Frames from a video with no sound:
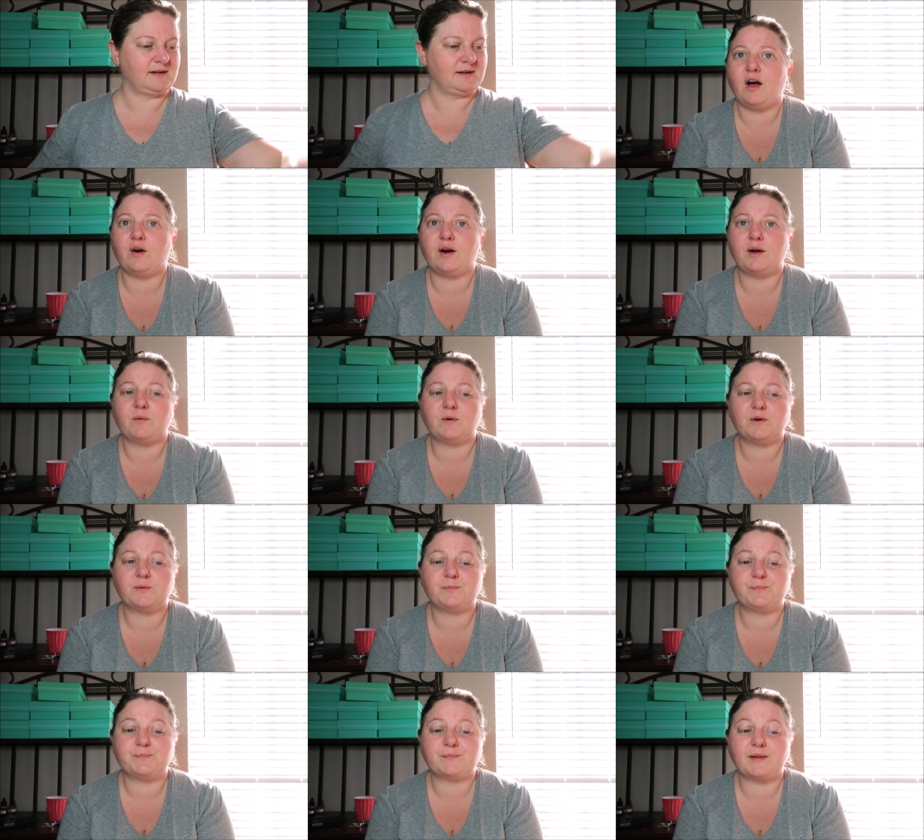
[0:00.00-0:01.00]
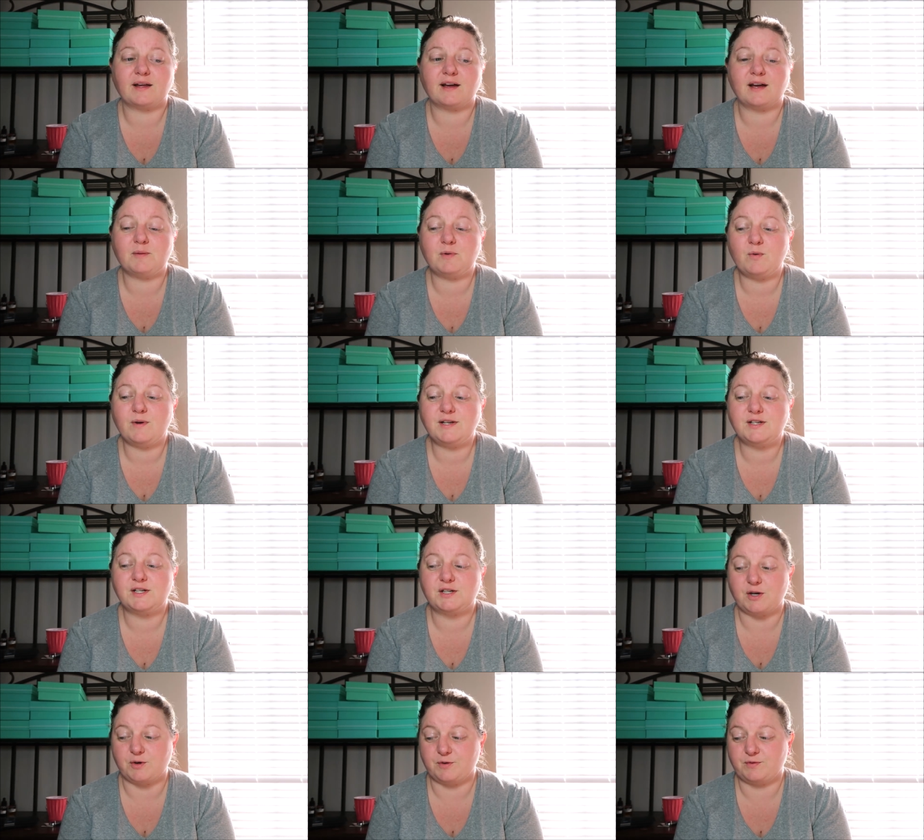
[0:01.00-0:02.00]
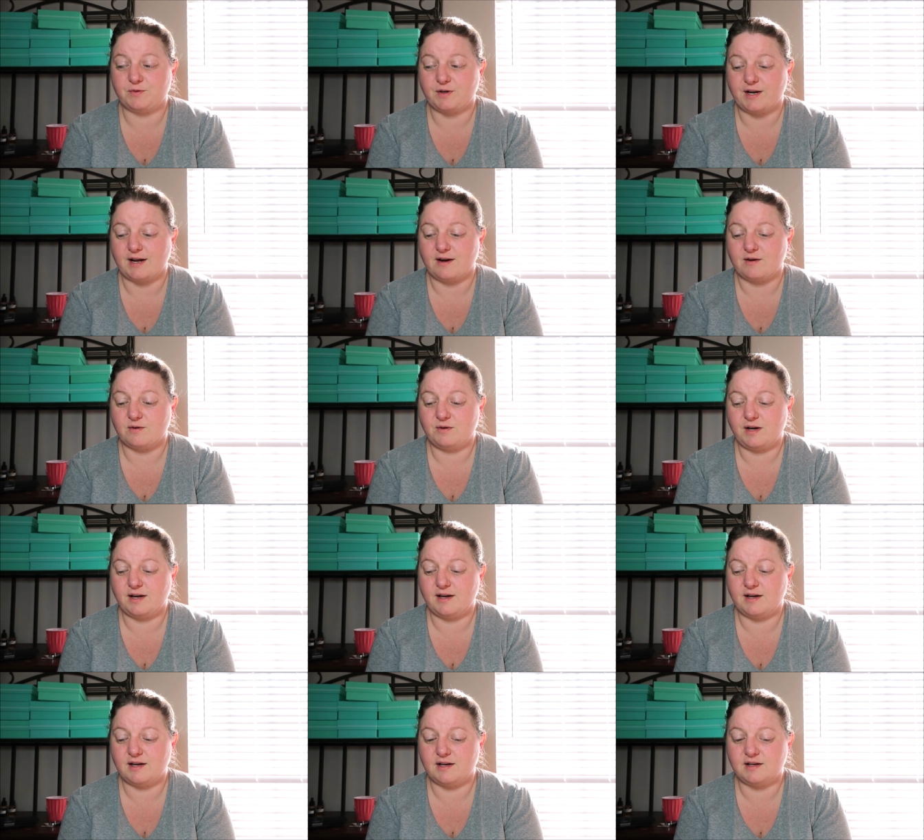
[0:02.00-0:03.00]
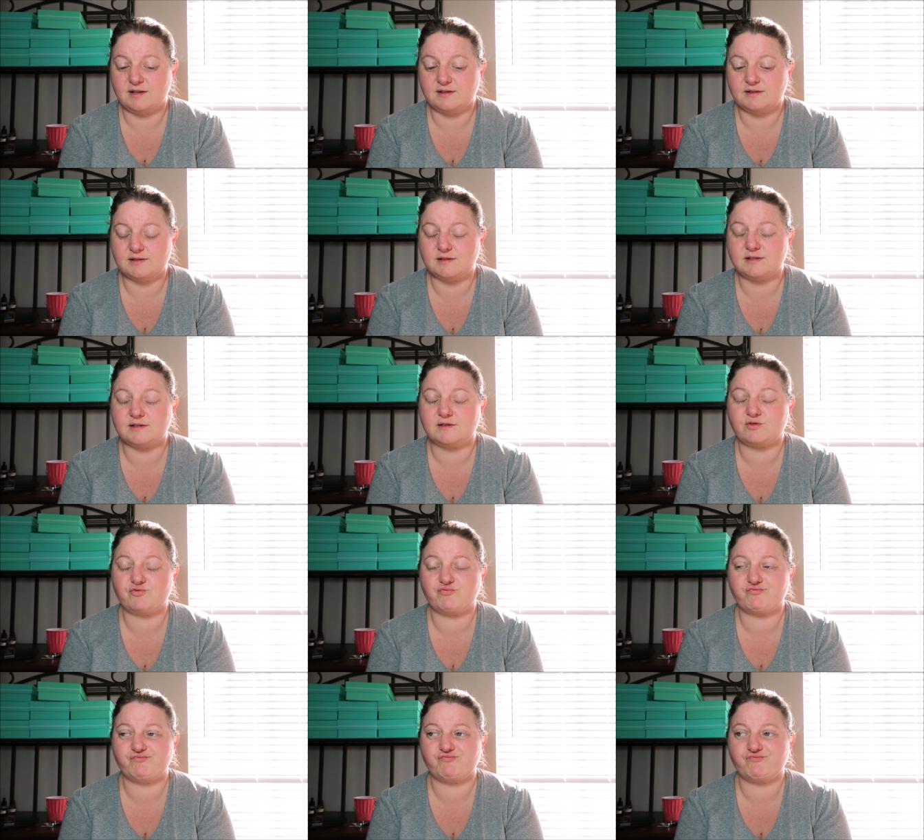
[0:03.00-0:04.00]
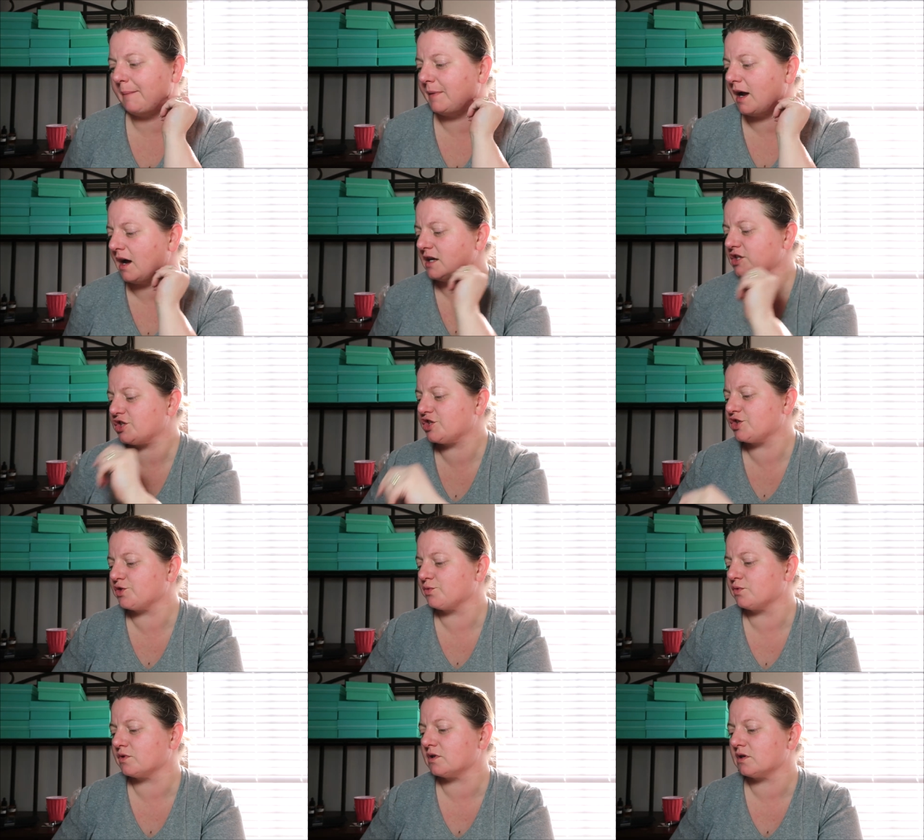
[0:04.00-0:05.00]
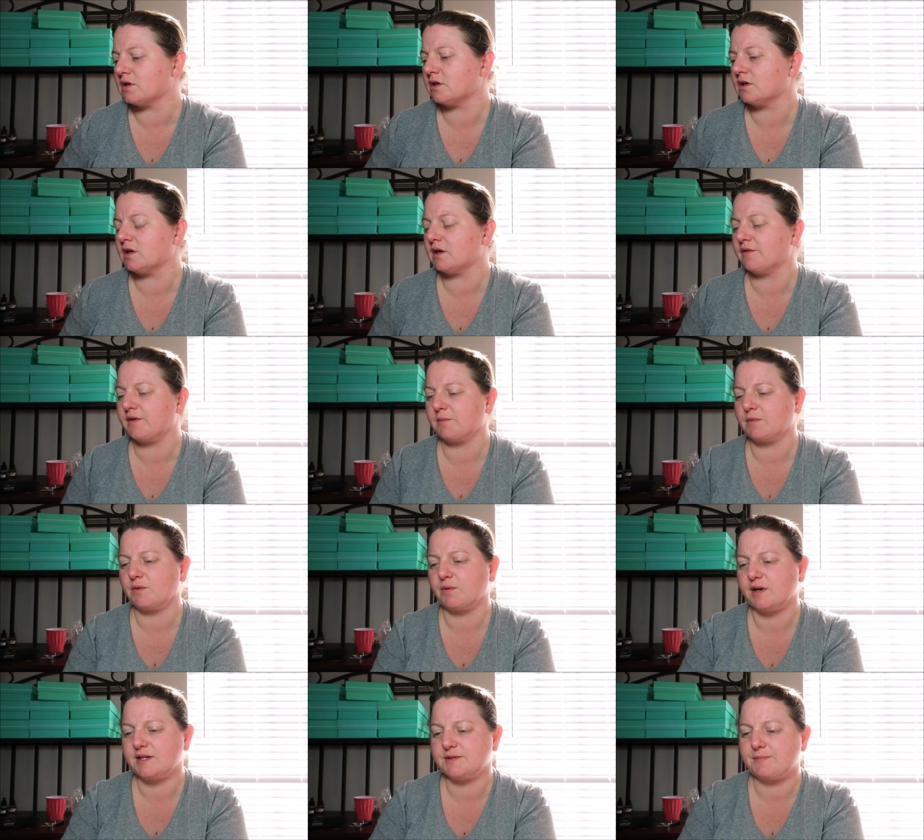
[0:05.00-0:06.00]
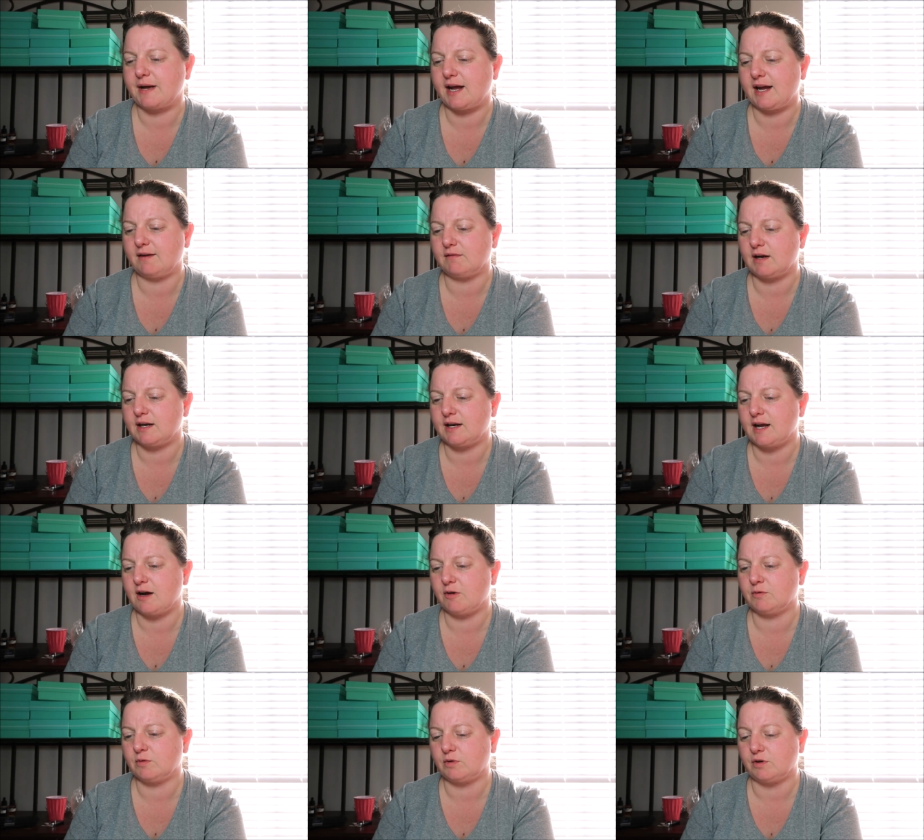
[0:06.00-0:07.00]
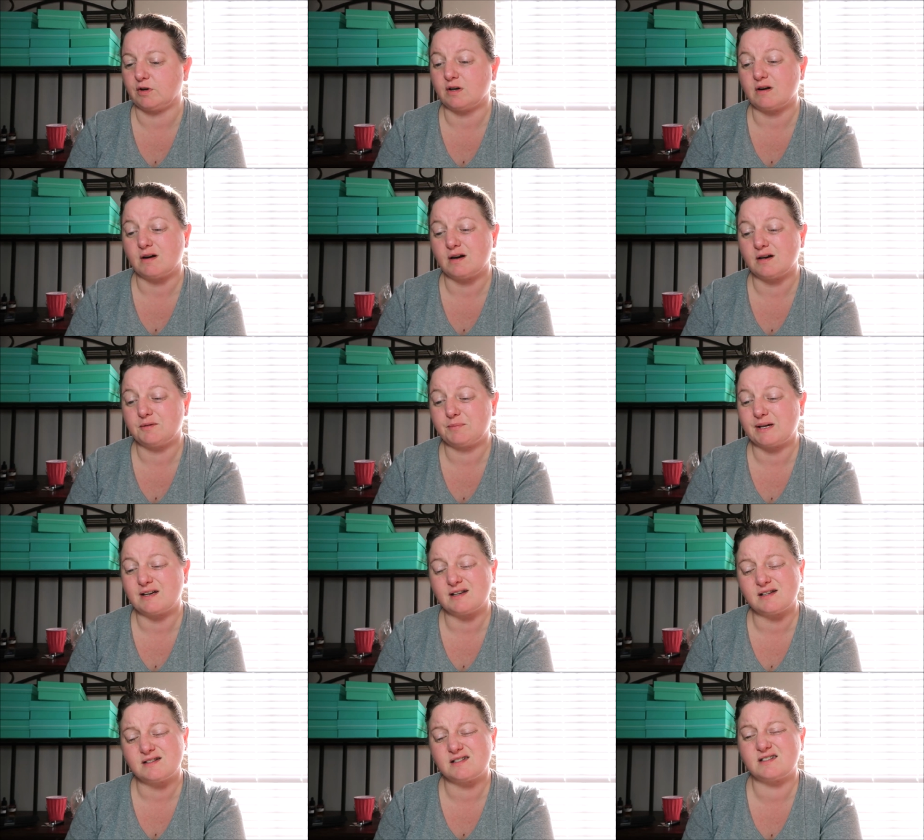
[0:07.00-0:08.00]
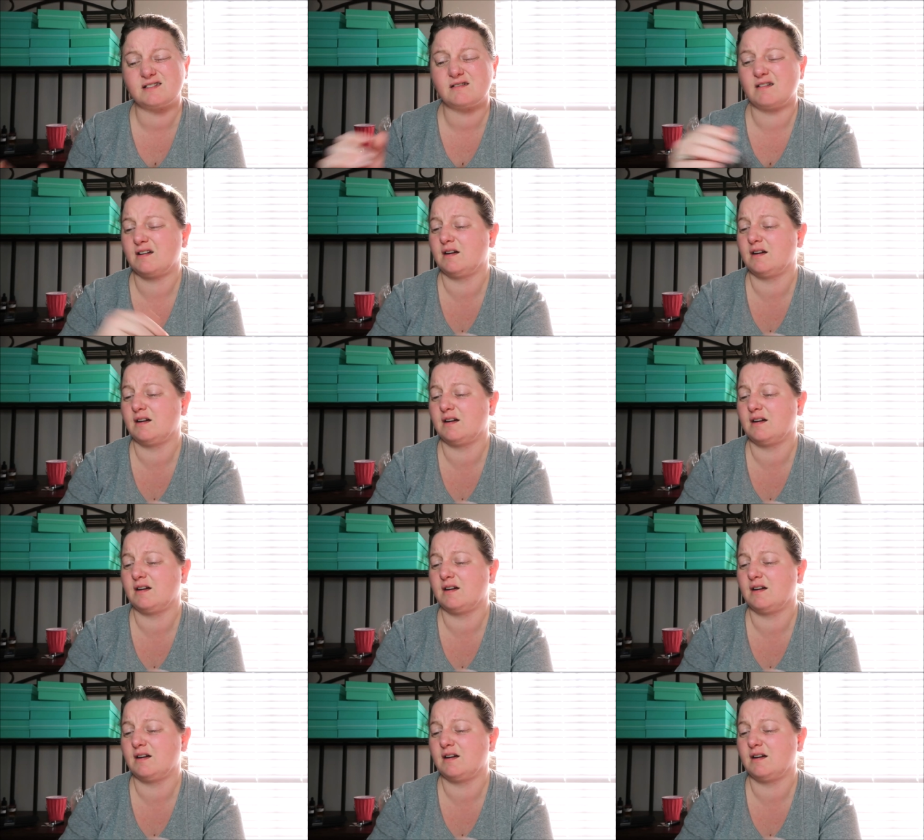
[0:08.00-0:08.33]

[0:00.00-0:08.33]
All right, well, I'm going to go for now and I'm not sure if I'm going to paint right now or not because,